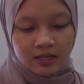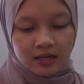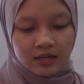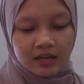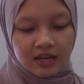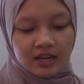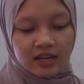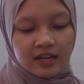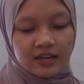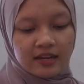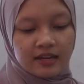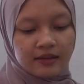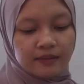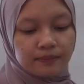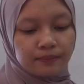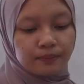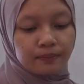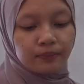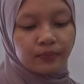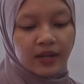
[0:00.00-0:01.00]
and
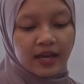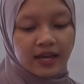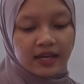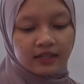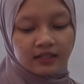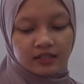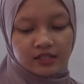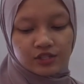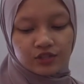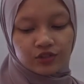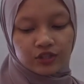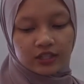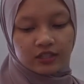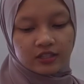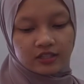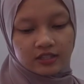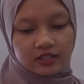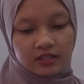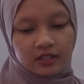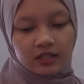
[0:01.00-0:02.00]
plan a
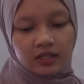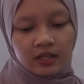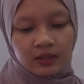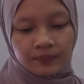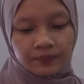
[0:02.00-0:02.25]
strategy,